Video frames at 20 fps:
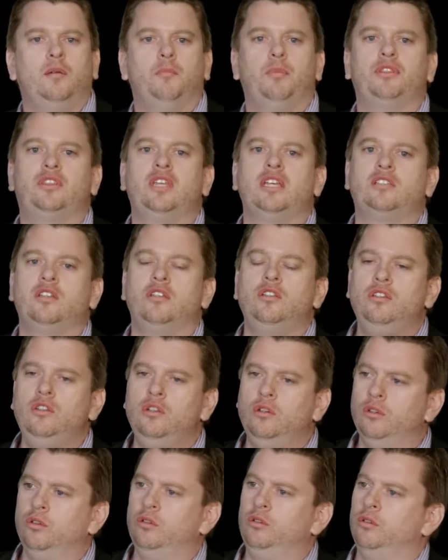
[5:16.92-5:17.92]
but there's a
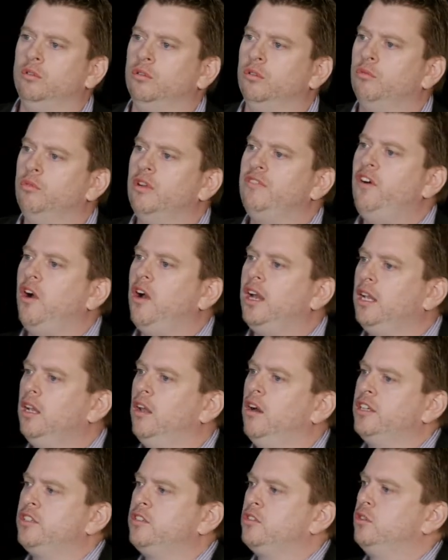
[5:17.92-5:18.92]
new,
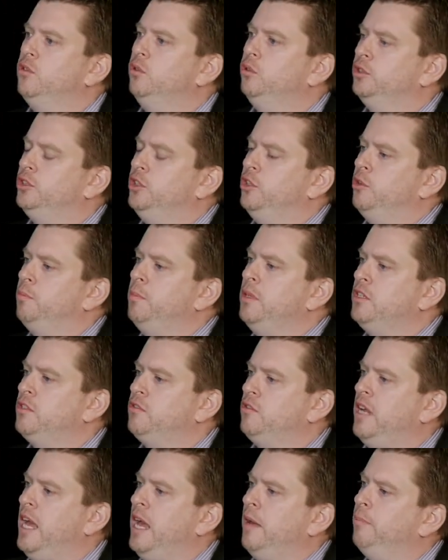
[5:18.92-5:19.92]
revitalised schools youth
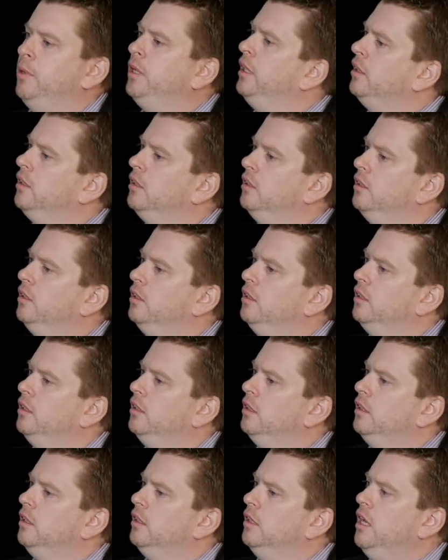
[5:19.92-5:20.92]
ministry happening.
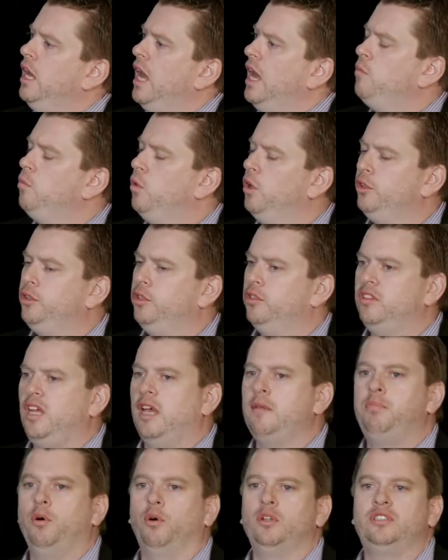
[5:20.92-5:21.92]
And World Youth
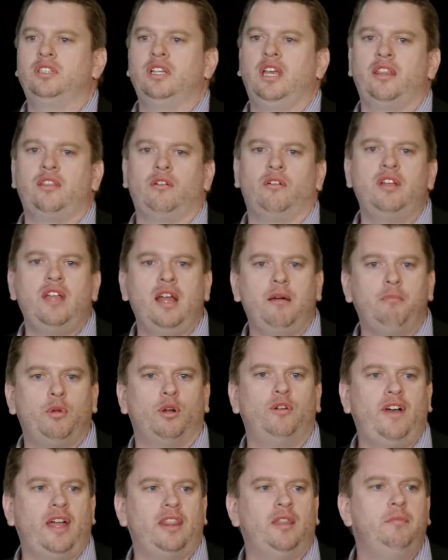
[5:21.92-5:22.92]
Day brought together a
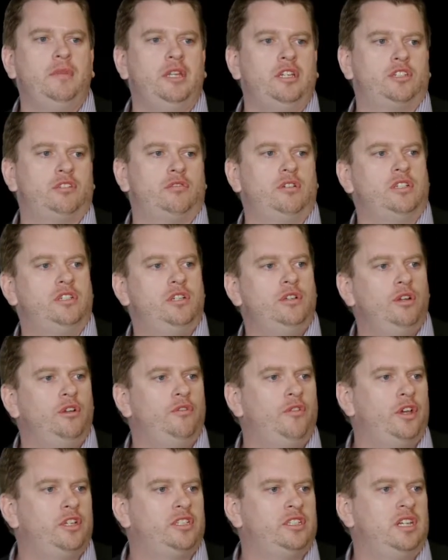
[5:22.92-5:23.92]
number of other ministries,
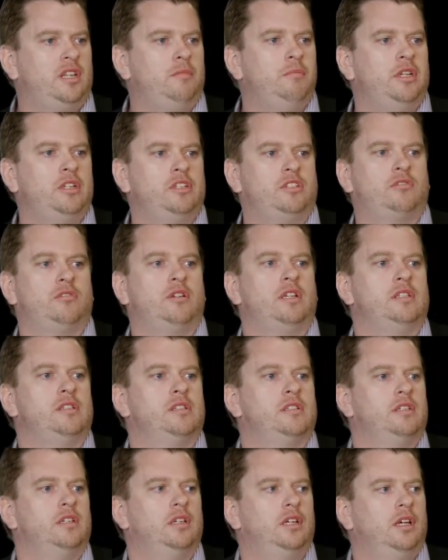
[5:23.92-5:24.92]
university
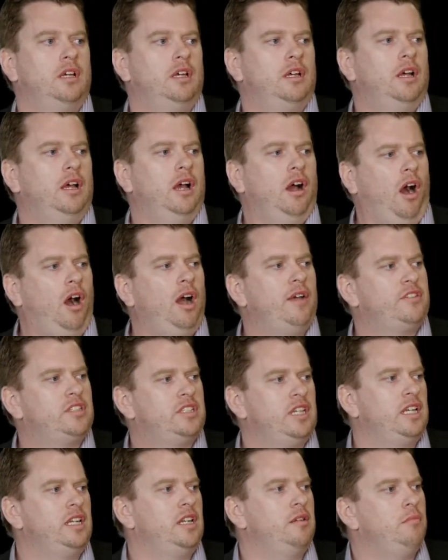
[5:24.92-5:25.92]
ministries. I've
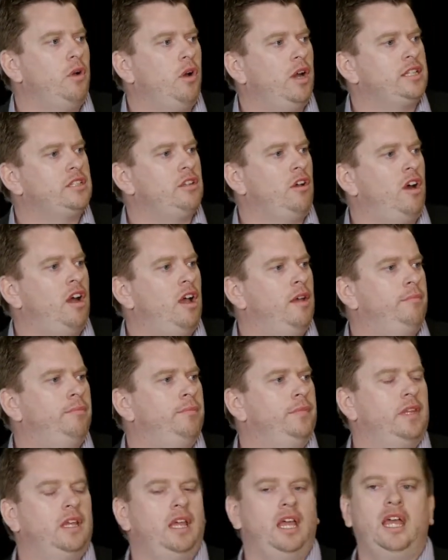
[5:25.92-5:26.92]
seen in my
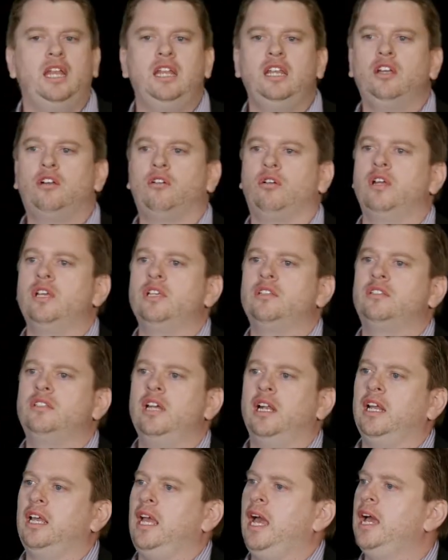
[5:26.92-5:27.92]
time an increased
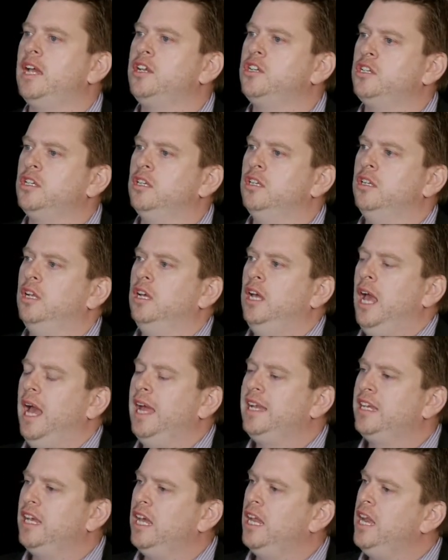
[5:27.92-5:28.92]
dedication
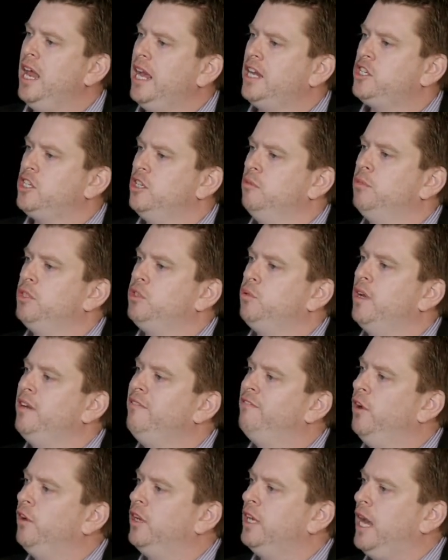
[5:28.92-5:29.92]
and connection
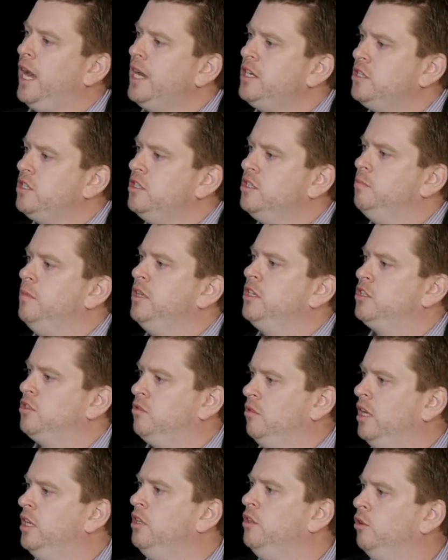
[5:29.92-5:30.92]
between vocations
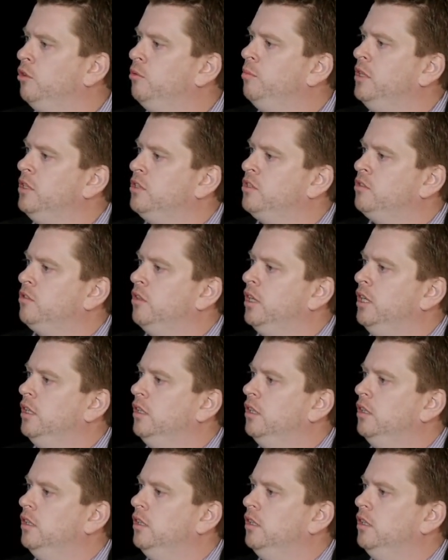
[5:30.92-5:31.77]
ministry and youth ministry.